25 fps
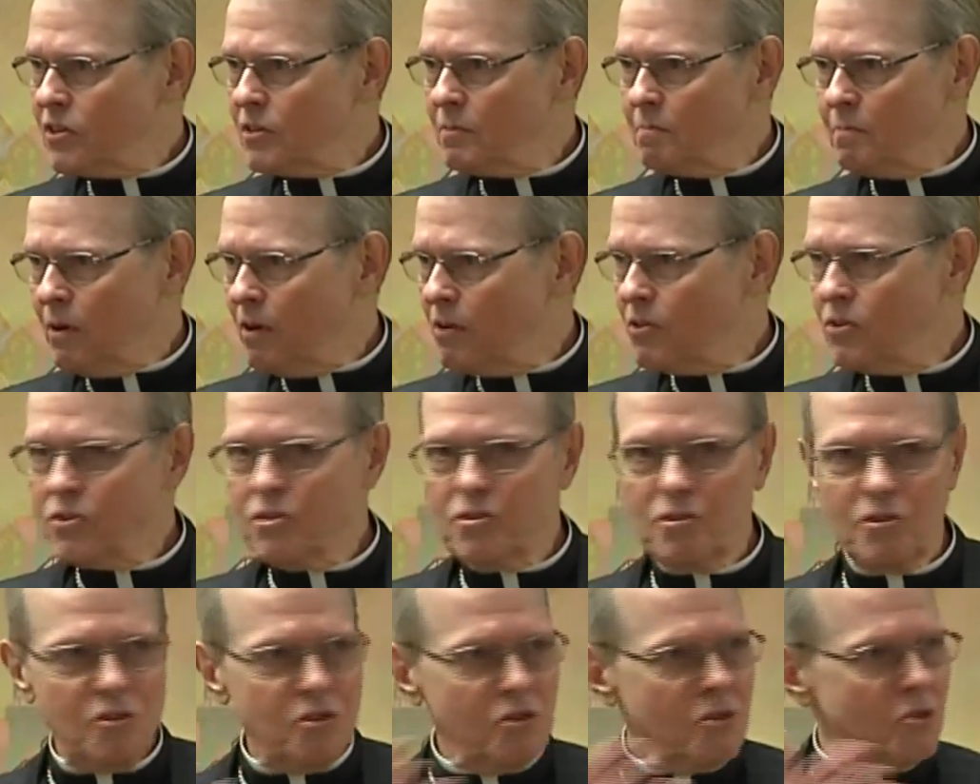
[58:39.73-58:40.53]
as a
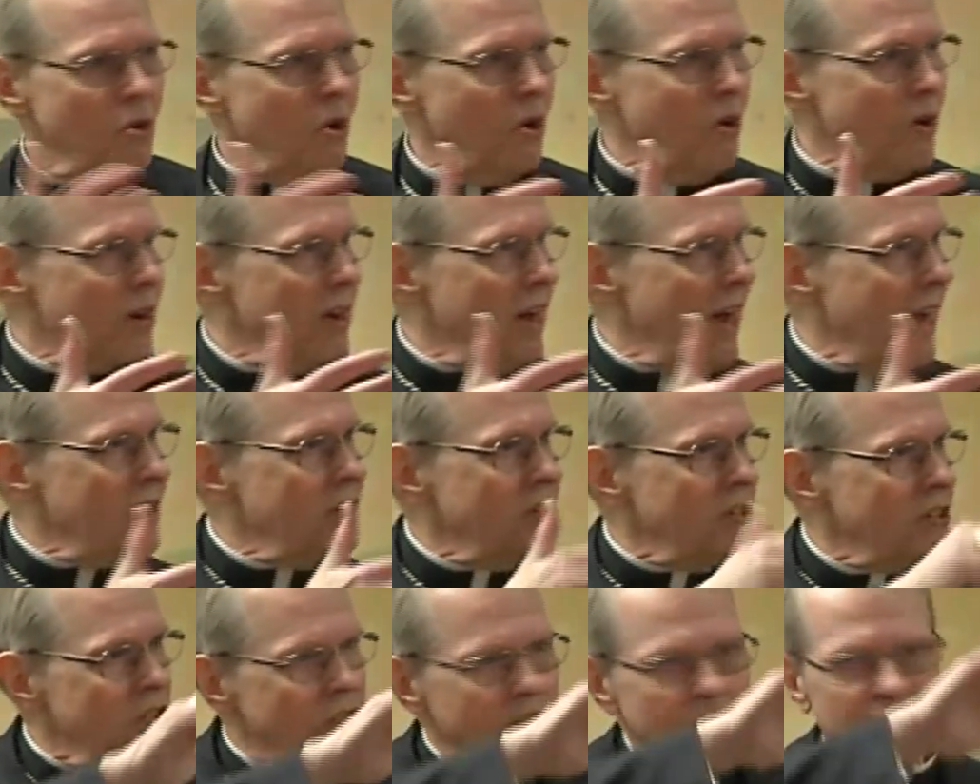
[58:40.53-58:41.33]
personal story,
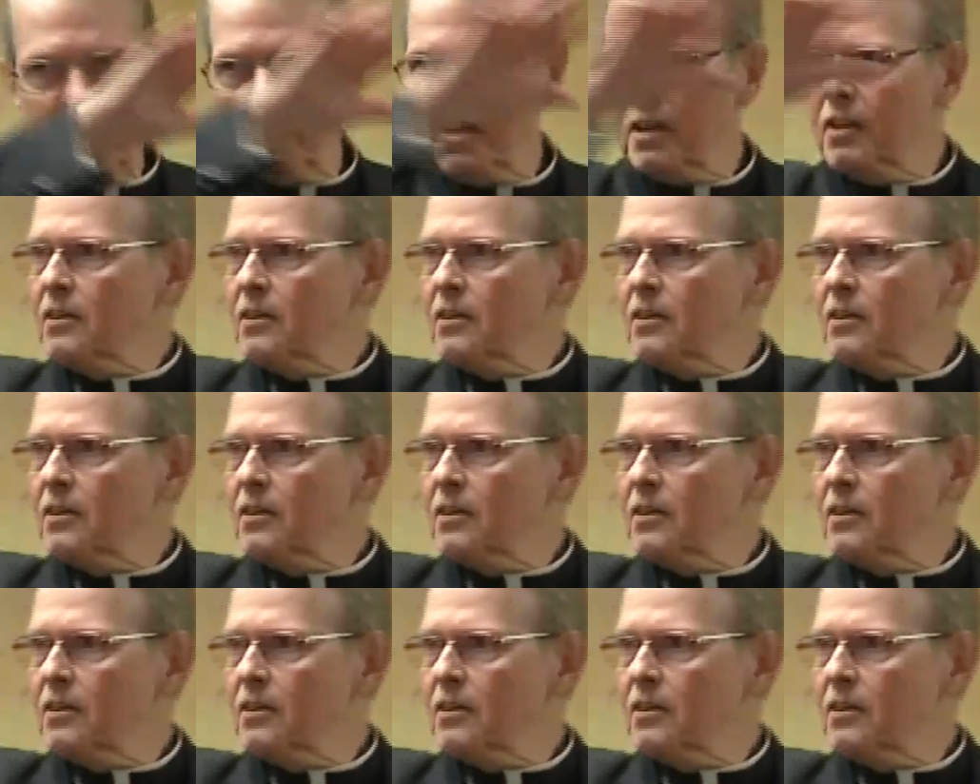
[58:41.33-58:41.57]
not just